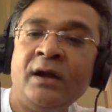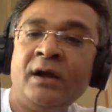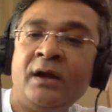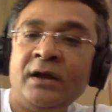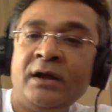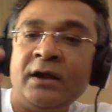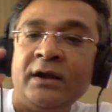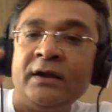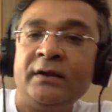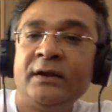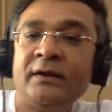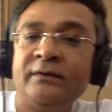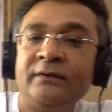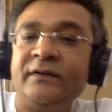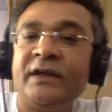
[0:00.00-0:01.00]
Hmm.
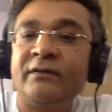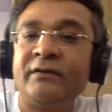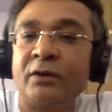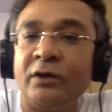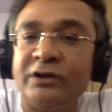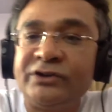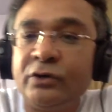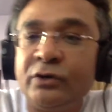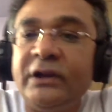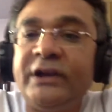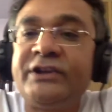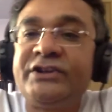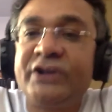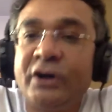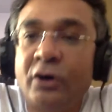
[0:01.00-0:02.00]
There were also
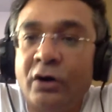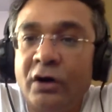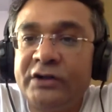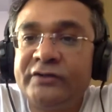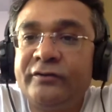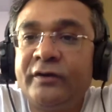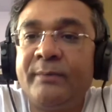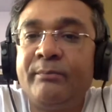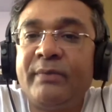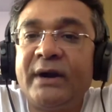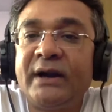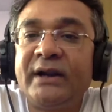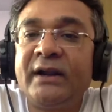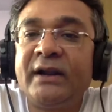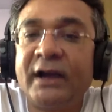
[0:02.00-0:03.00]
lecture halls for
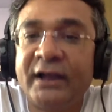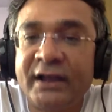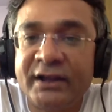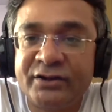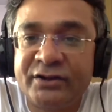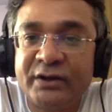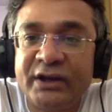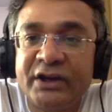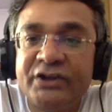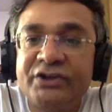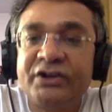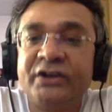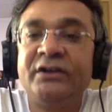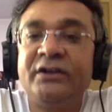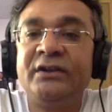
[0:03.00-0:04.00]
imparting higher
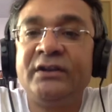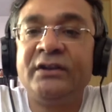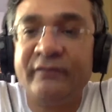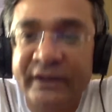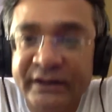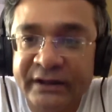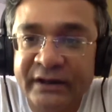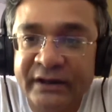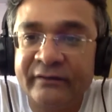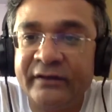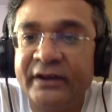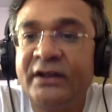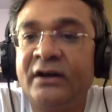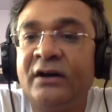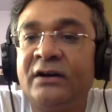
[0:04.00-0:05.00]
education in the Veda,
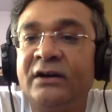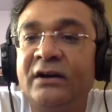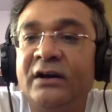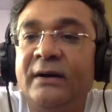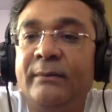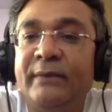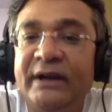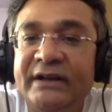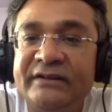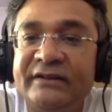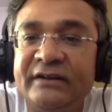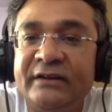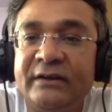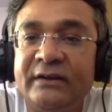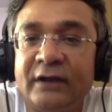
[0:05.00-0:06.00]
Vedanga,
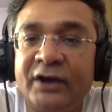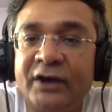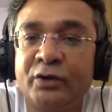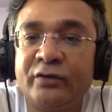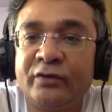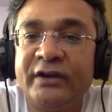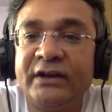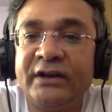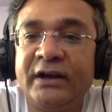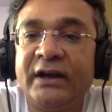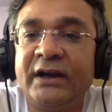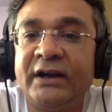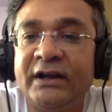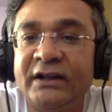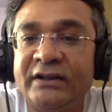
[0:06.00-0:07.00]
medicine, Ayurveda,
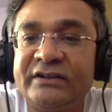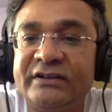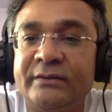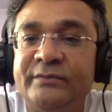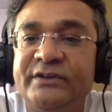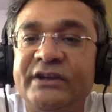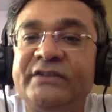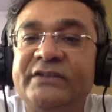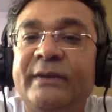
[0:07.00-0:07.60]
and other subjects by